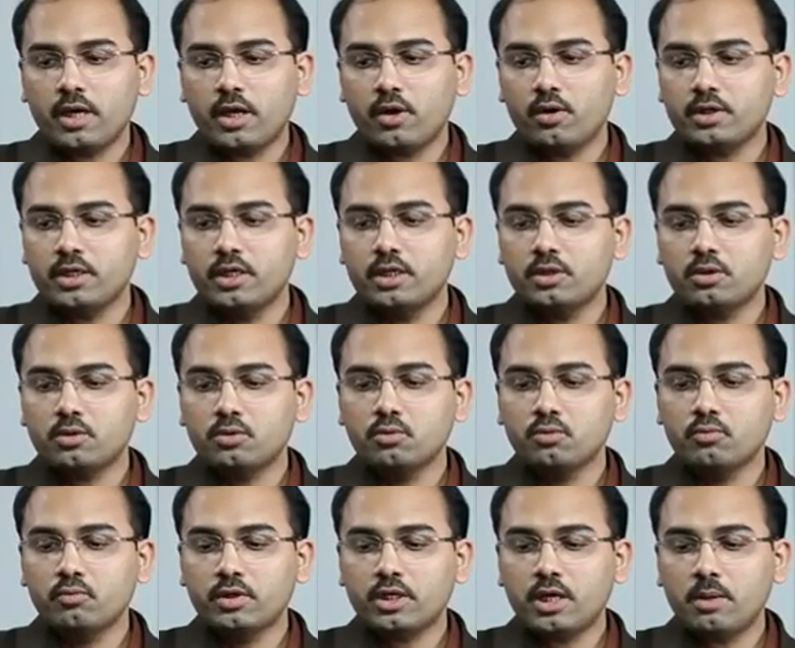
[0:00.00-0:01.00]
carotene
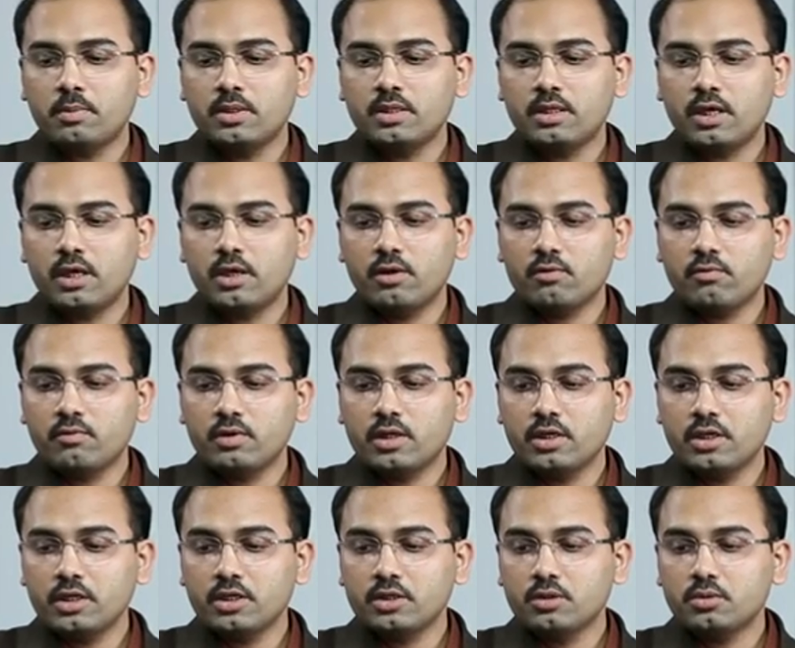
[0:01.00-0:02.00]
to vitamin A will
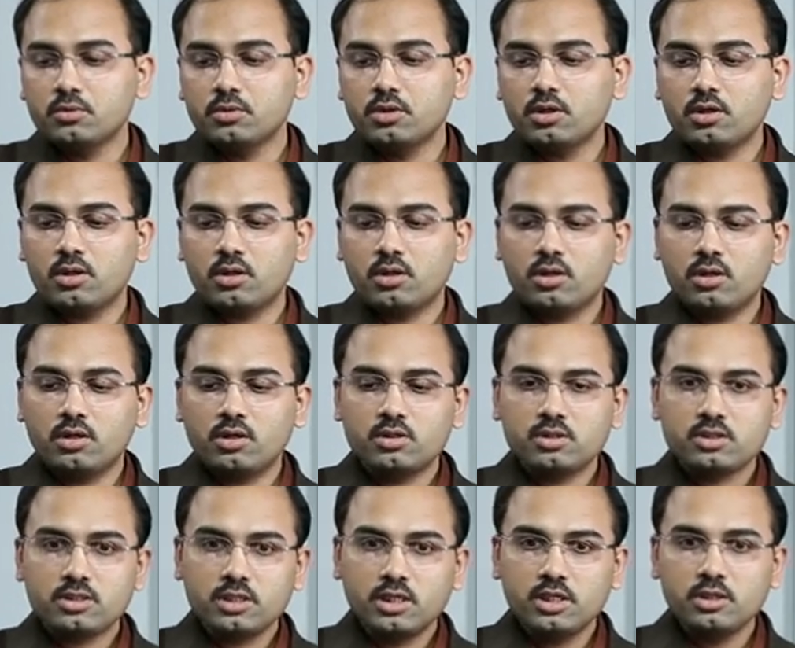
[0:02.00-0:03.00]
lead to the
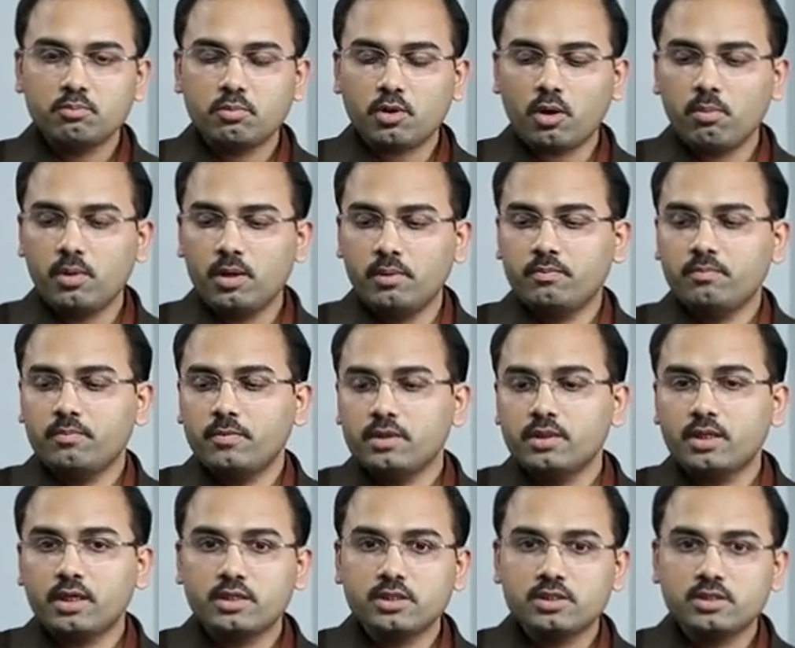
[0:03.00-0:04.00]
skin problem
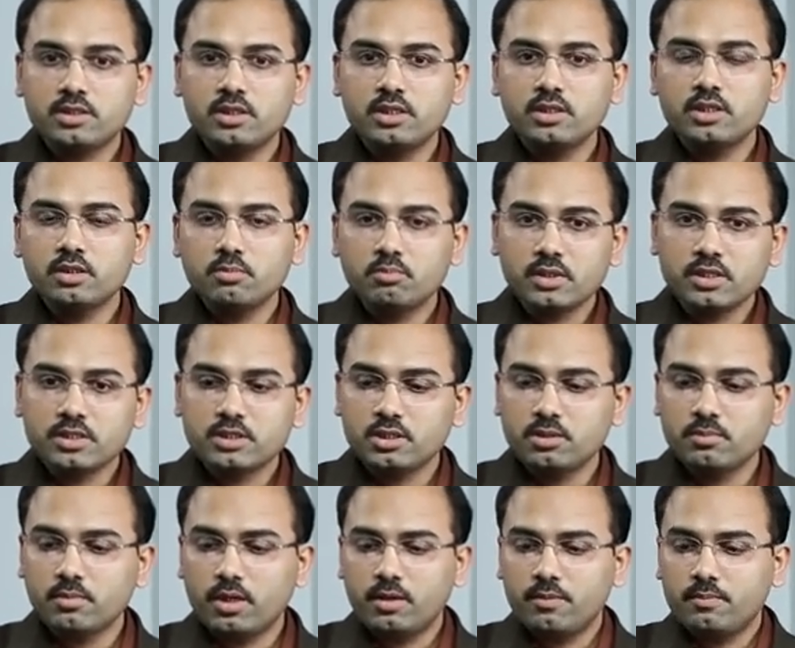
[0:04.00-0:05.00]
that is seen in
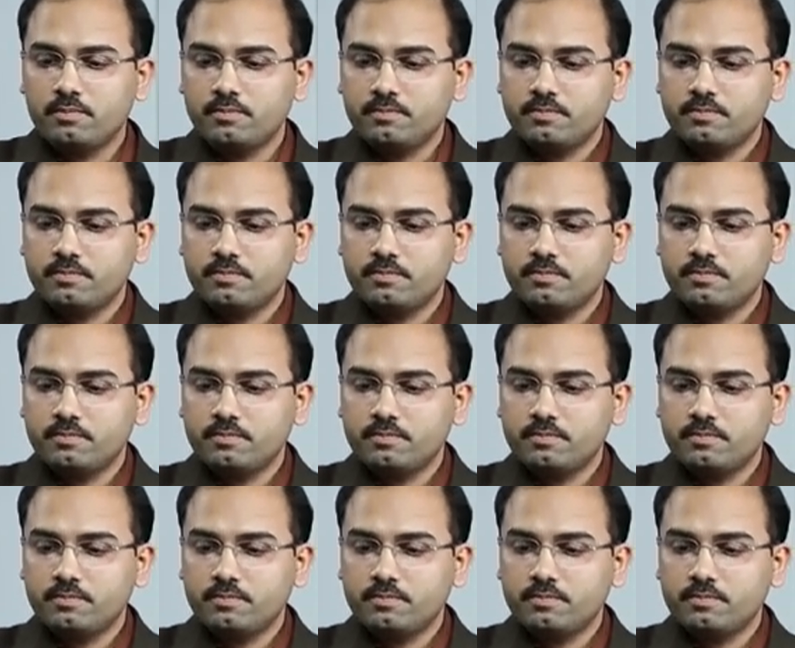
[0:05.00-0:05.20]
myxedema.